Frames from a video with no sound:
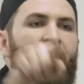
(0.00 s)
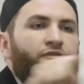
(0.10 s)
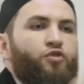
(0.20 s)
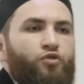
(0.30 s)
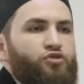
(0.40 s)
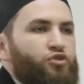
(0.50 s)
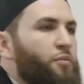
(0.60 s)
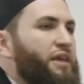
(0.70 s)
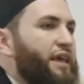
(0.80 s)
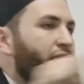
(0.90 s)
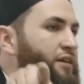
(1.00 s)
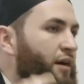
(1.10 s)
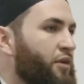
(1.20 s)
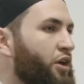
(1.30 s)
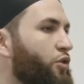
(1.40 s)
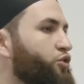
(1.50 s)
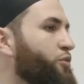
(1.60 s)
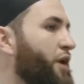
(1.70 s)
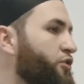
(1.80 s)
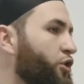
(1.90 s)
avenues to make income or
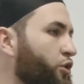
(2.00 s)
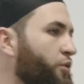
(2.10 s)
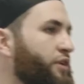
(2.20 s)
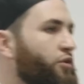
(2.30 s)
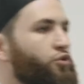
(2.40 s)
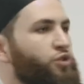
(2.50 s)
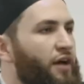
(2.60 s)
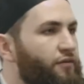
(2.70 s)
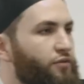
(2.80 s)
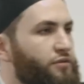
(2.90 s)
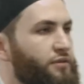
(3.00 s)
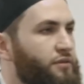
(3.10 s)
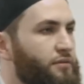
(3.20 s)
to buy their clothing or to have food.